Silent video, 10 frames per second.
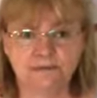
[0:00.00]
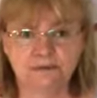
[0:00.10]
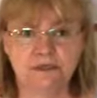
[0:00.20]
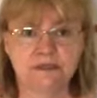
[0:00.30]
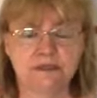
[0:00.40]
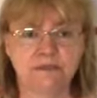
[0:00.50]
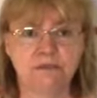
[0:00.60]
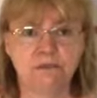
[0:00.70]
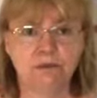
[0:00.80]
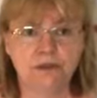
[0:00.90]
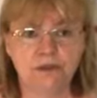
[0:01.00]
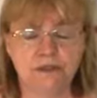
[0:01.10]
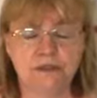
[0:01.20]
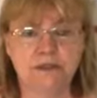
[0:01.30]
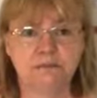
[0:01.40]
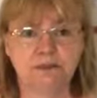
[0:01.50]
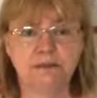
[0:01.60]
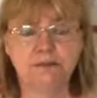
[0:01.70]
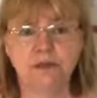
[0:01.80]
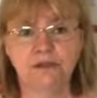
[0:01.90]
for instance, the words that
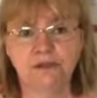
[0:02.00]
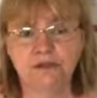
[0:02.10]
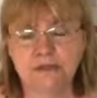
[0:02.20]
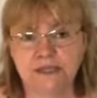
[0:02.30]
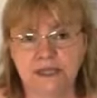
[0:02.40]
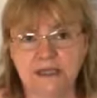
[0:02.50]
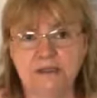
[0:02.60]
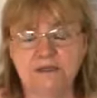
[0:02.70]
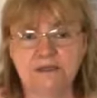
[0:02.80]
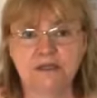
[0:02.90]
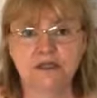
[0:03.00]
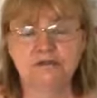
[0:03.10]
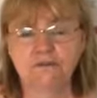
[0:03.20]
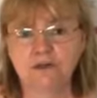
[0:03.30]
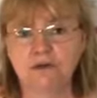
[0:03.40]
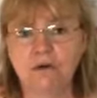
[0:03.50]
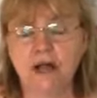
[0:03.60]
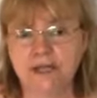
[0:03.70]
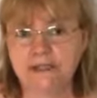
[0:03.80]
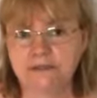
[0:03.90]
people are using to search for your
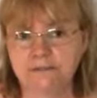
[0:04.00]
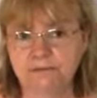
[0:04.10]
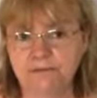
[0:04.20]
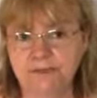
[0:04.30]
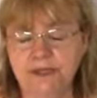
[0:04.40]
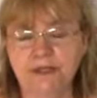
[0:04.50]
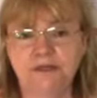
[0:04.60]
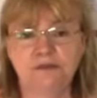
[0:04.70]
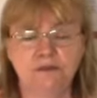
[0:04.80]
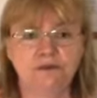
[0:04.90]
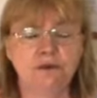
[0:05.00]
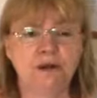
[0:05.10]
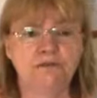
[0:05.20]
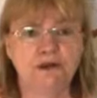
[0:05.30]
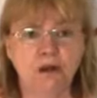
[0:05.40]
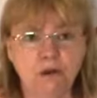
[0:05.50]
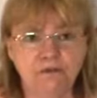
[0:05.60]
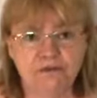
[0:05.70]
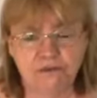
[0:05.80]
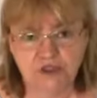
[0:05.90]
item. So if you have a
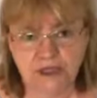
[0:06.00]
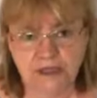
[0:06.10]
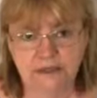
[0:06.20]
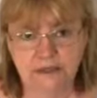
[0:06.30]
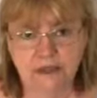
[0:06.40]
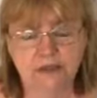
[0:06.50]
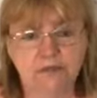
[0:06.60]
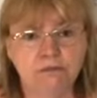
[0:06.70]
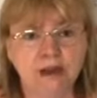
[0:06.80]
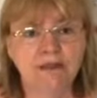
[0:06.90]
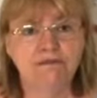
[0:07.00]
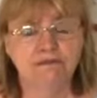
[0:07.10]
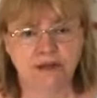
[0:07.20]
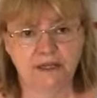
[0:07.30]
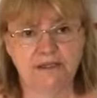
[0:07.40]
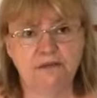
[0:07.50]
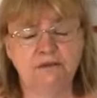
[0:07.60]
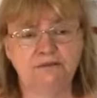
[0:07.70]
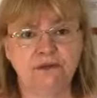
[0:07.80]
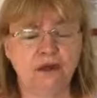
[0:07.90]
coffee machine, you might find
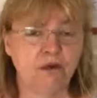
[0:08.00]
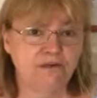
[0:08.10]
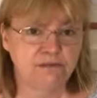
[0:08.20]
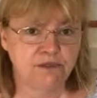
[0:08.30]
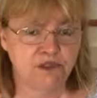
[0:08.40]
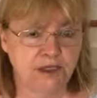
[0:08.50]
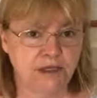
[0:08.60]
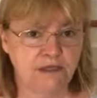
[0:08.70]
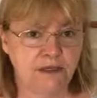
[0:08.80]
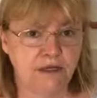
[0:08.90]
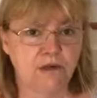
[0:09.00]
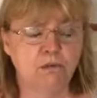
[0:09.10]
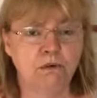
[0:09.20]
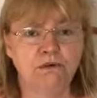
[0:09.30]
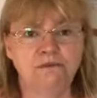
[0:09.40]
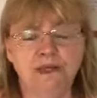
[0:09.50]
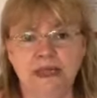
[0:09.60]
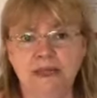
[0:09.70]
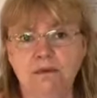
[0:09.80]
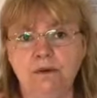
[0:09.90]
that for coffee machine, one of the
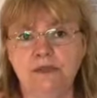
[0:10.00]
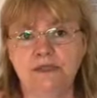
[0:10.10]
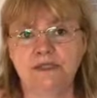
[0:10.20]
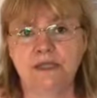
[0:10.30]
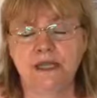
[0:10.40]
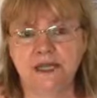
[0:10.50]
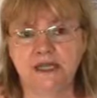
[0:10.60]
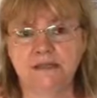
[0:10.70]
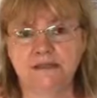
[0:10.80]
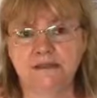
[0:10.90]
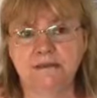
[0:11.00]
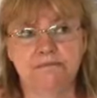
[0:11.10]
keywords is,